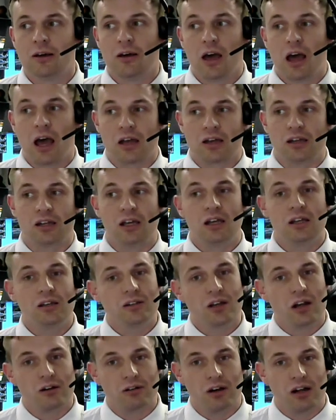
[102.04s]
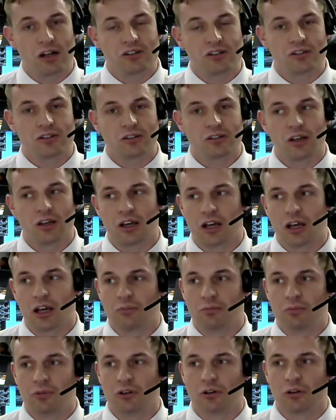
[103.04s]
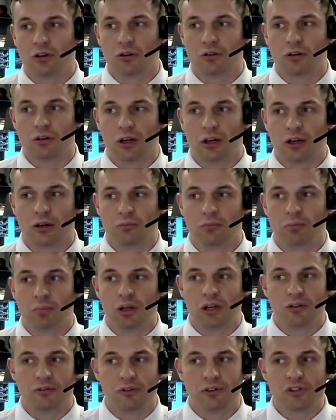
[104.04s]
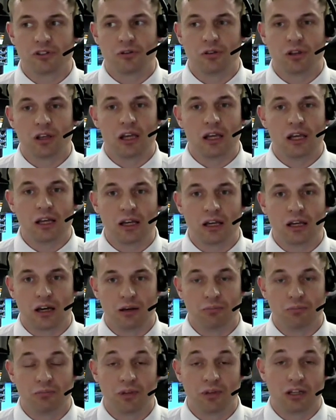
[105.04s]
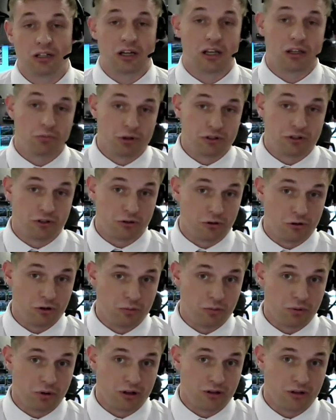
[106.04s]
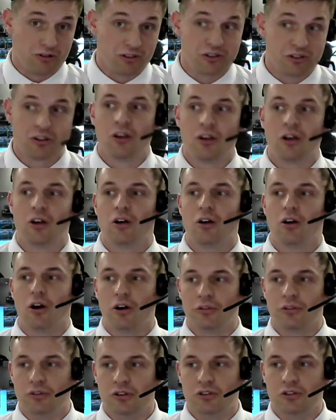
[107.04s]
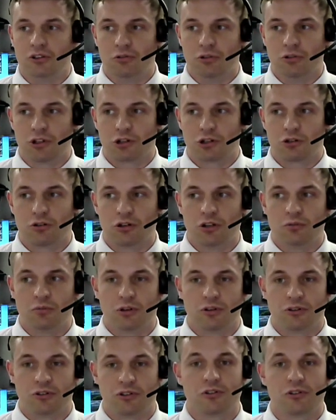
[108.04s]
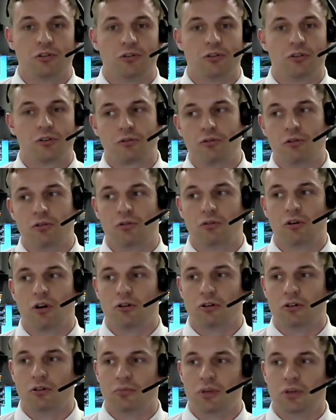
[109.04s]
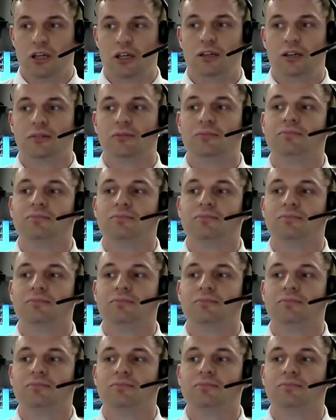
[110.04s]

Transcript: and an indirect, benefits to the income, in other words, the coupons on these US Treasury bonds through RMB.